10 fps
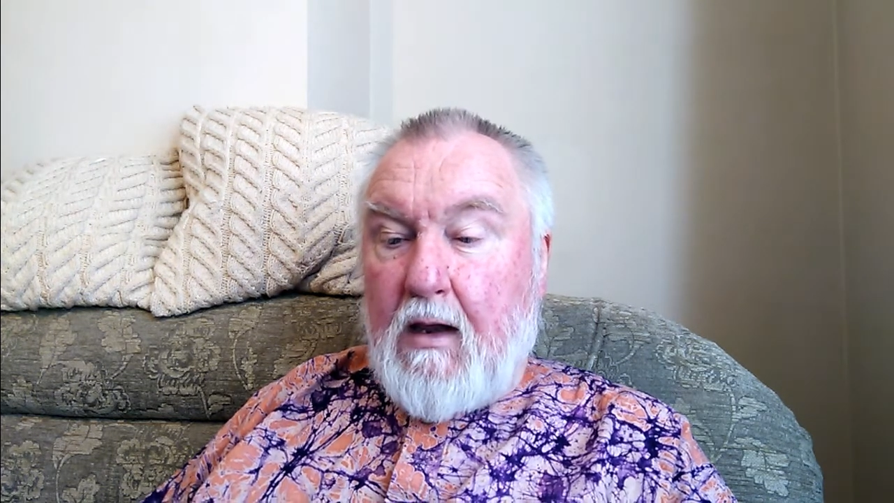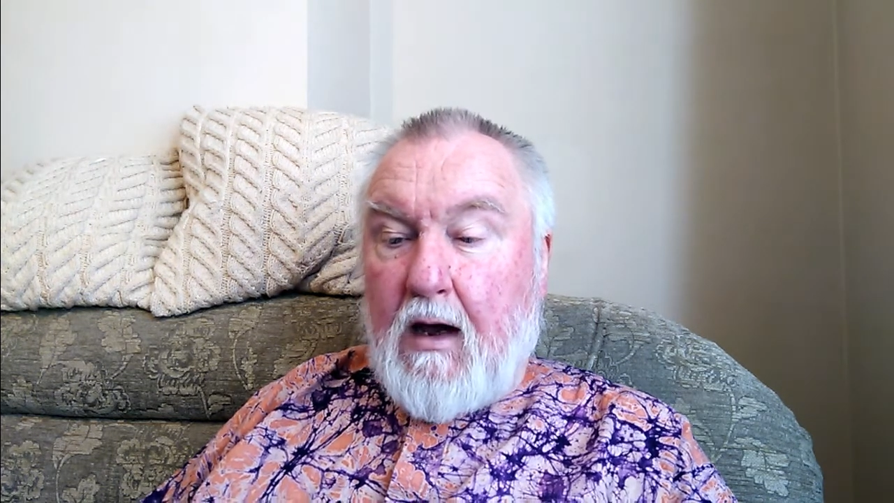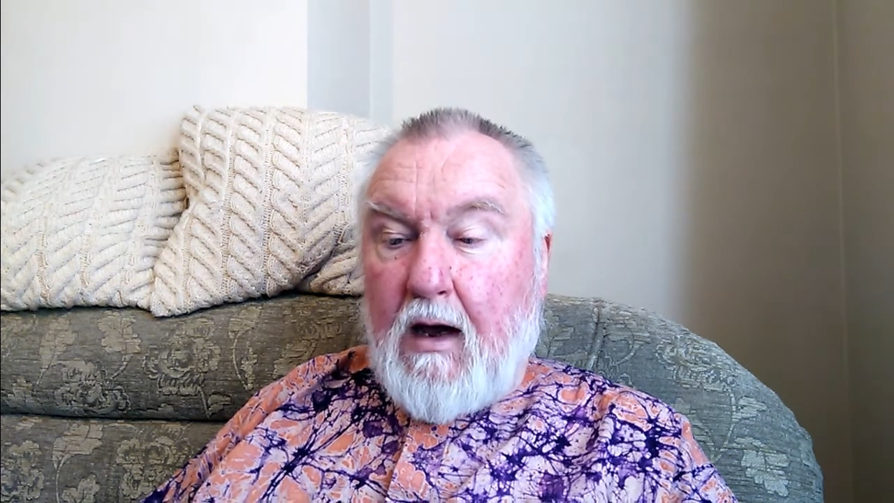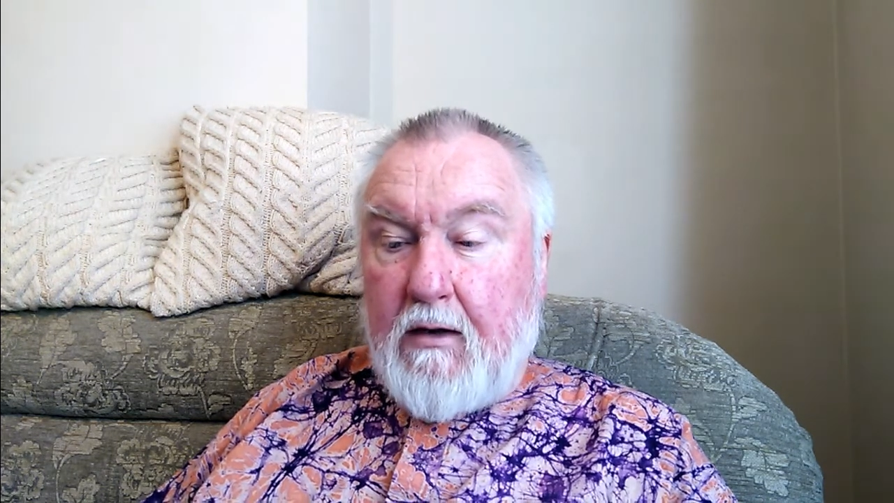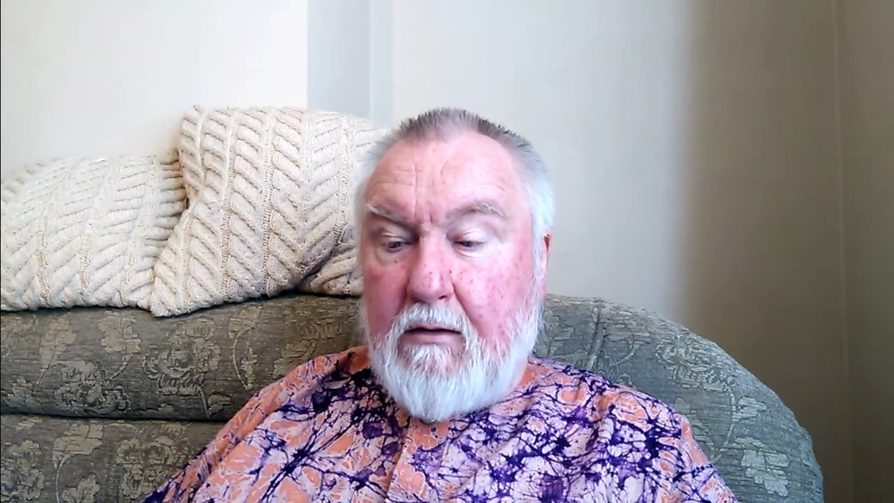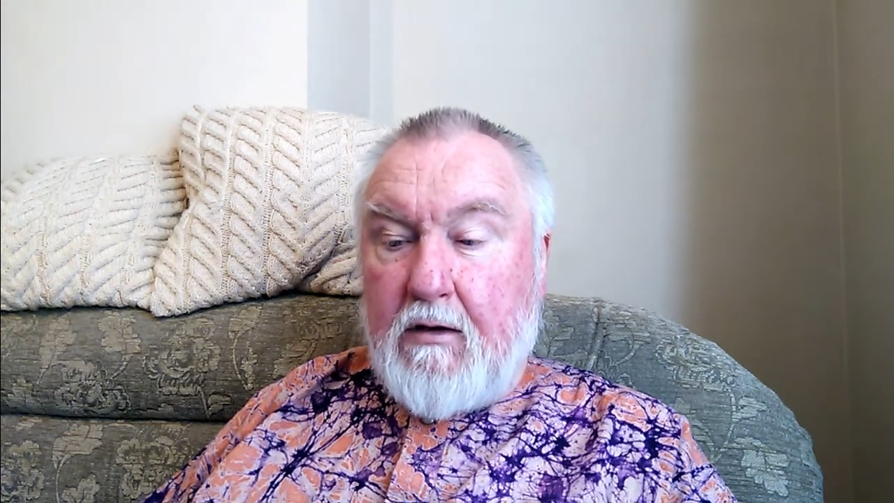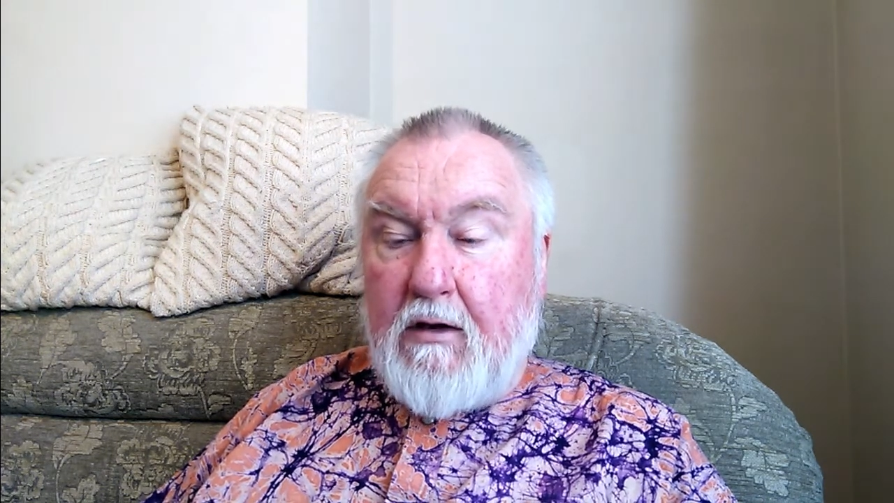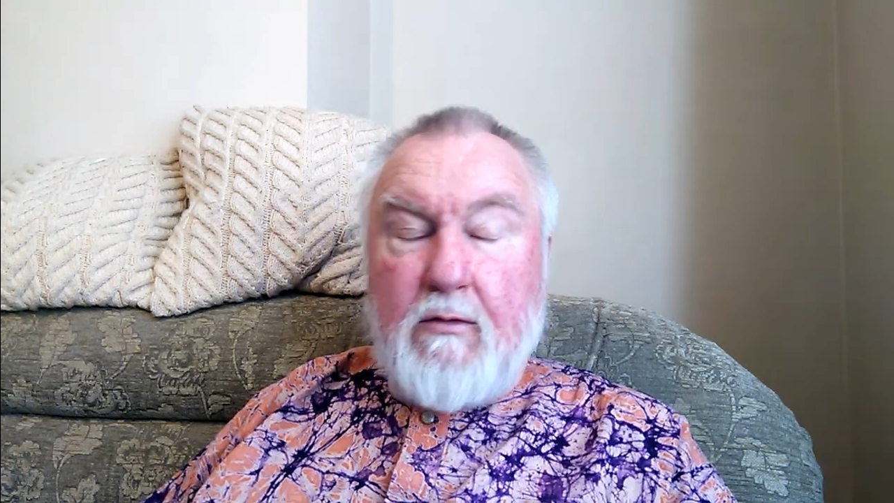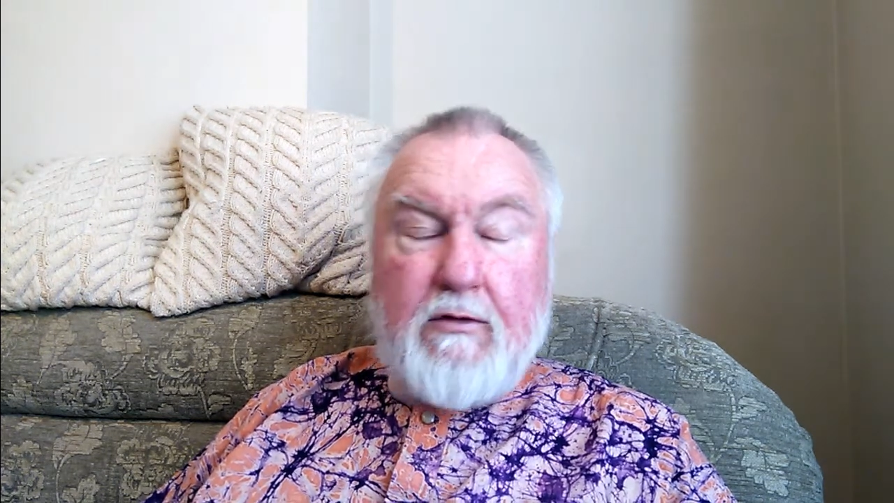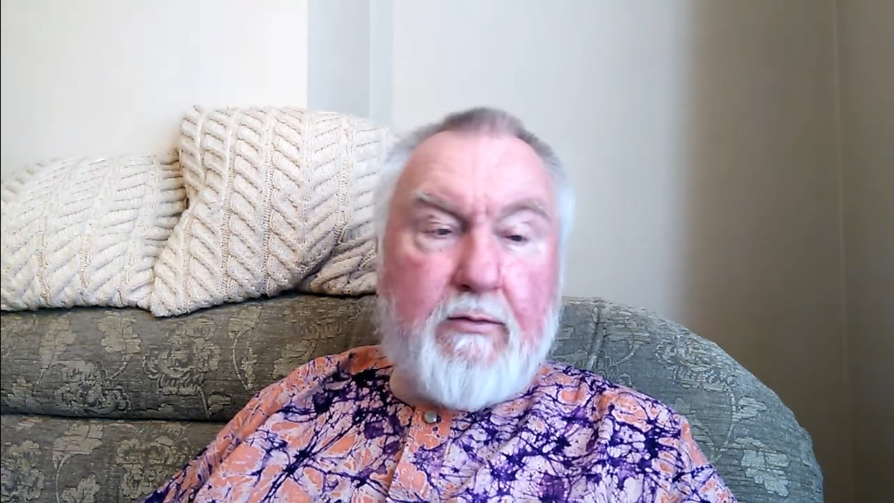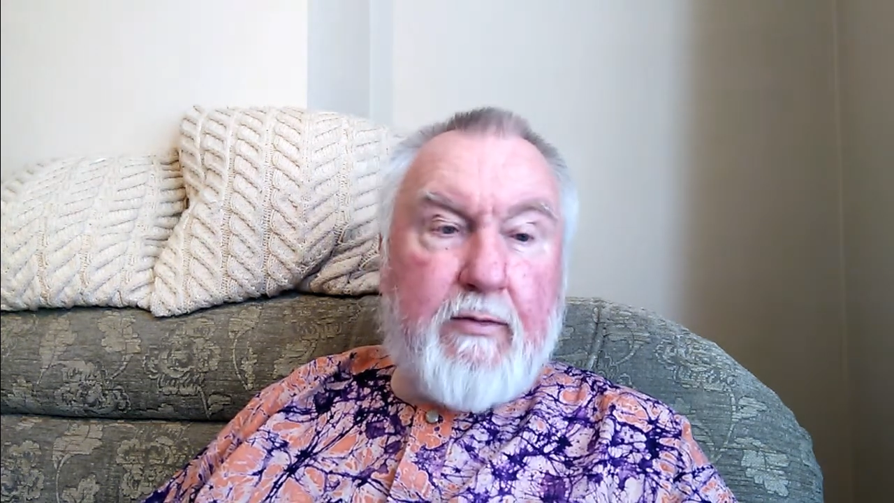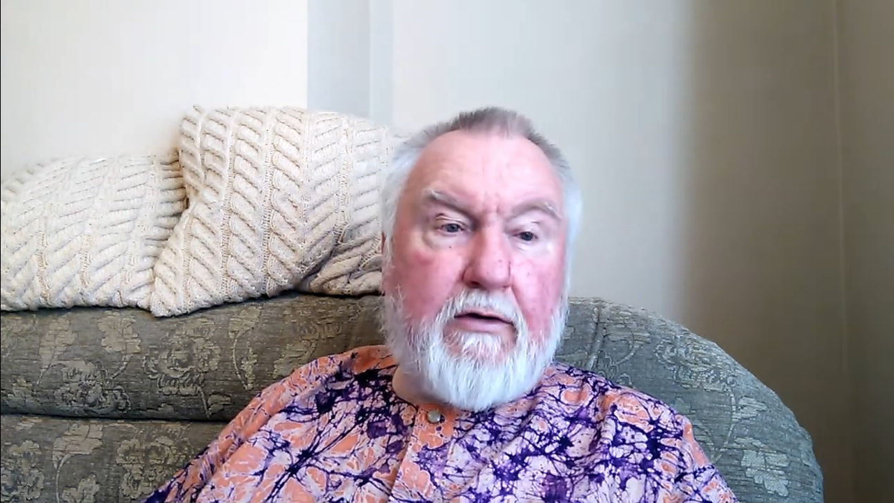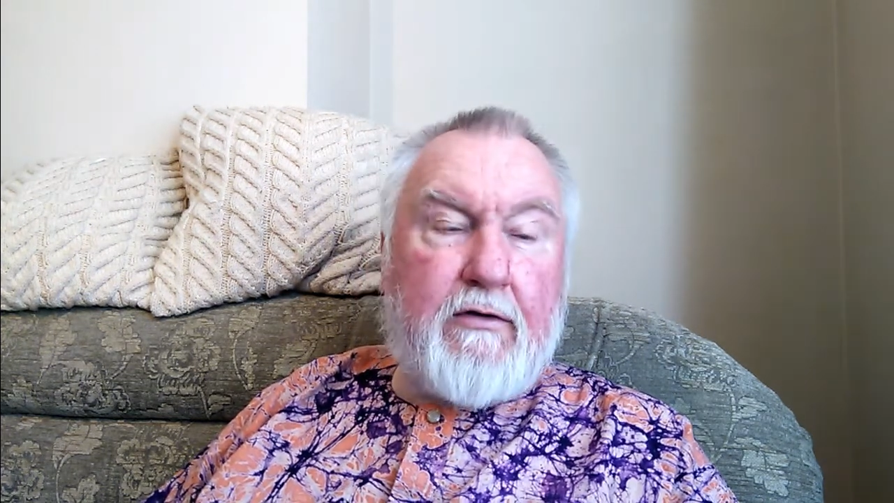I don't think we should be